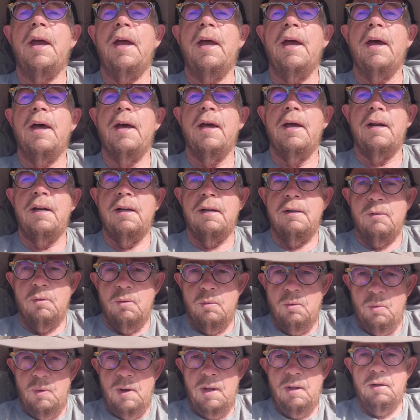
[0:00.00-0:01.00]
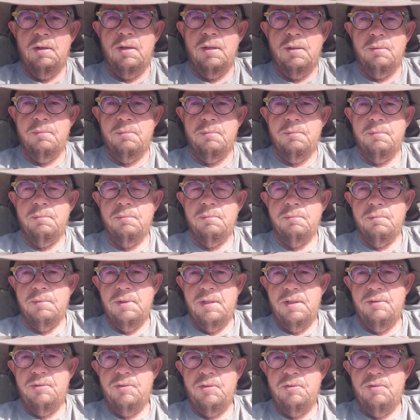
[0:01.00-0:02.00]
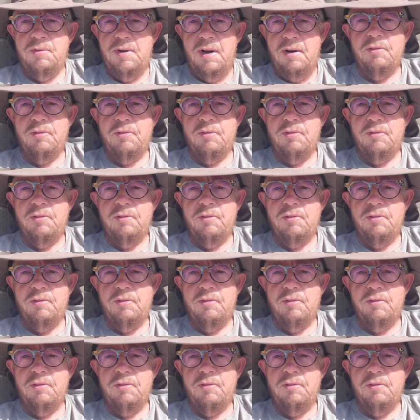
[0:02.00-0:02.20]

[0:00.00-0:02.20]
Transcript: And welcome if you've